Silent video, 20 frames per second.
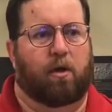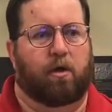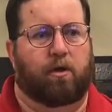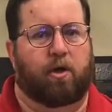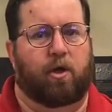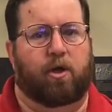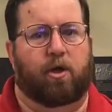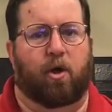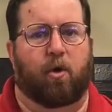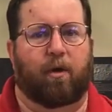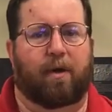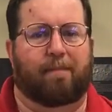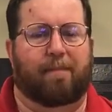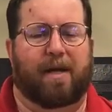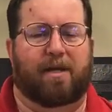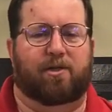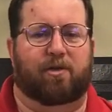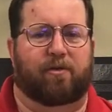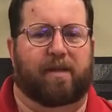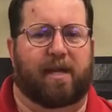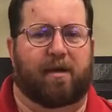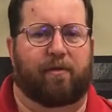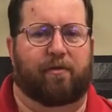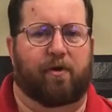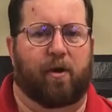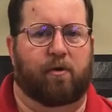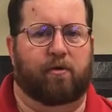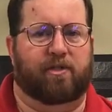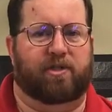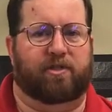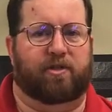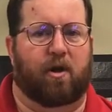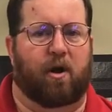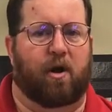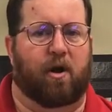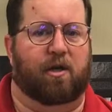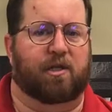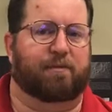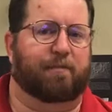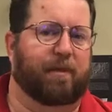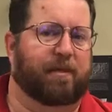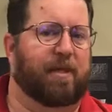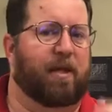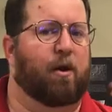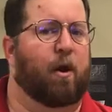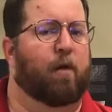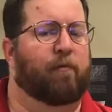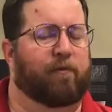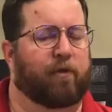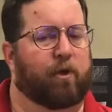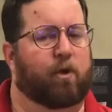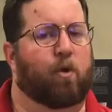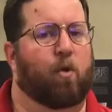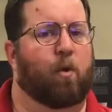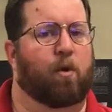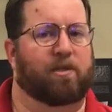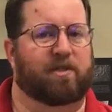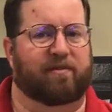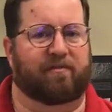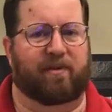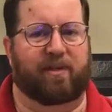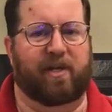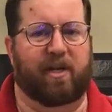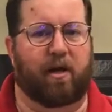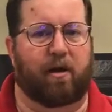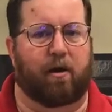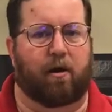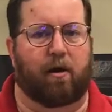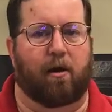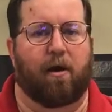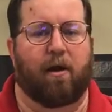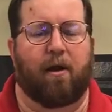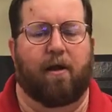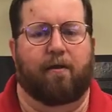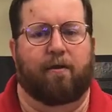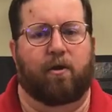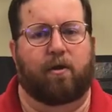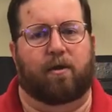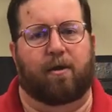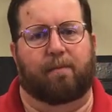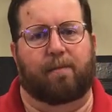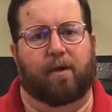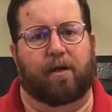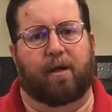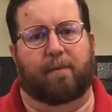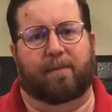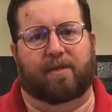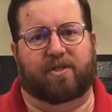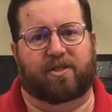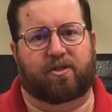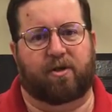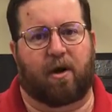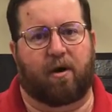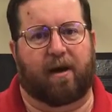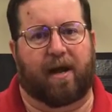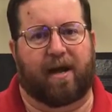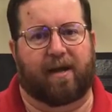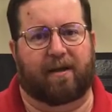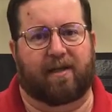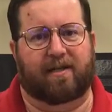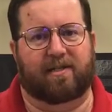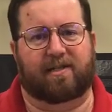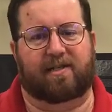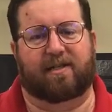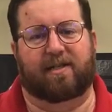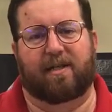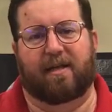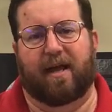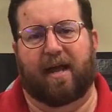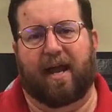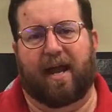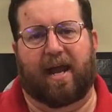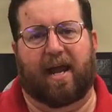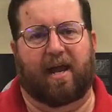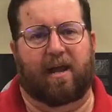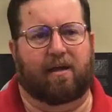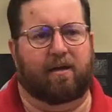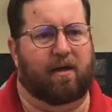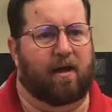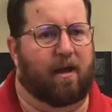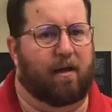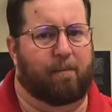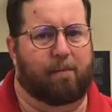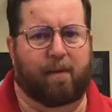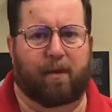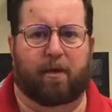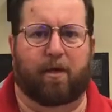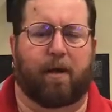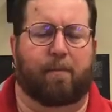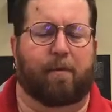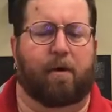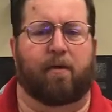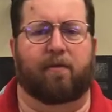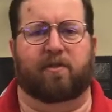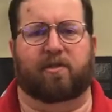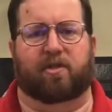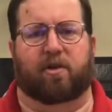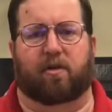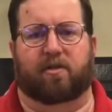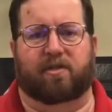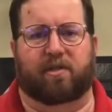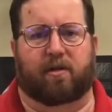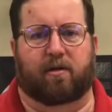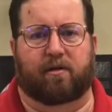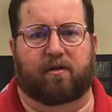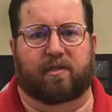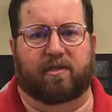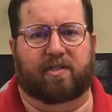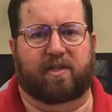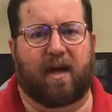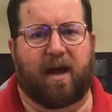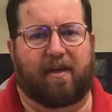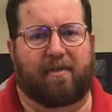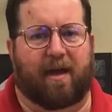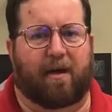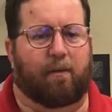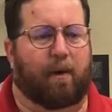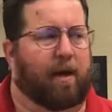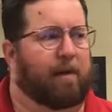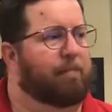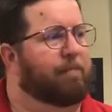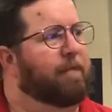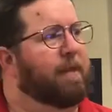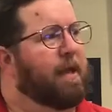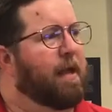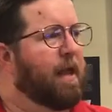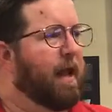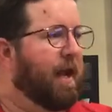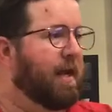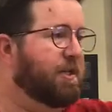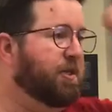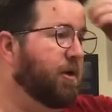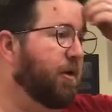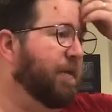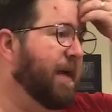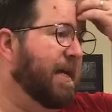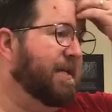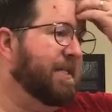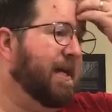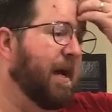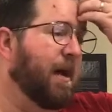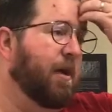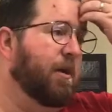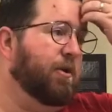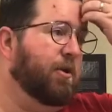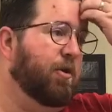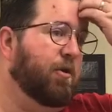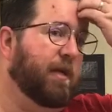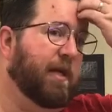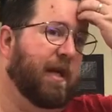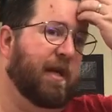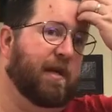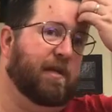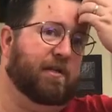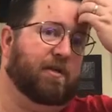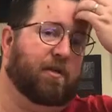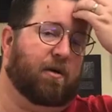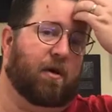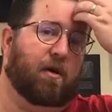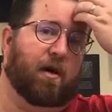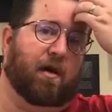you can only measure those stars, but then over the course of a year, you can build up a star atlas and build up all the stars that are in the sky that way. And so that's how you get